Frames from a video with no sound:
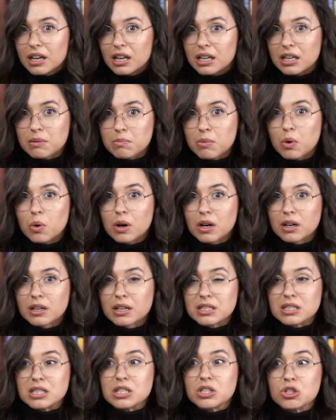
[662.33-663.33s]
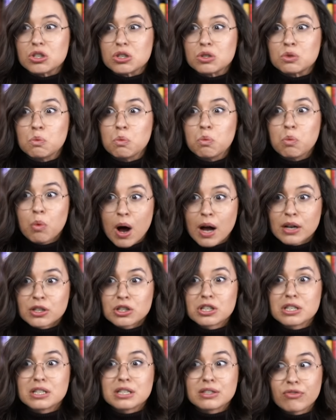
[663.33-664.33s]
anymore because he just
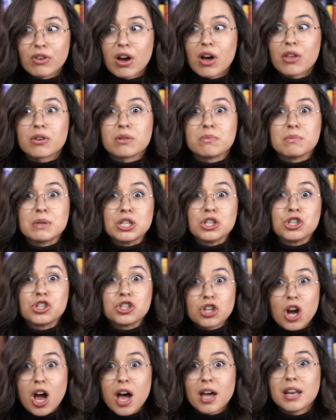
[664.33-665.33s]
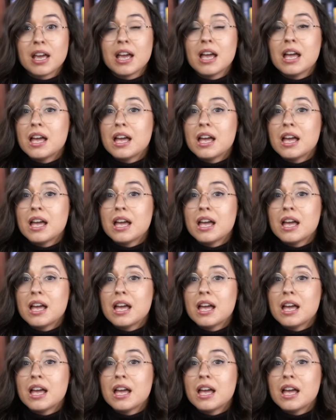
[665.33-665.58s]
watched his father be shot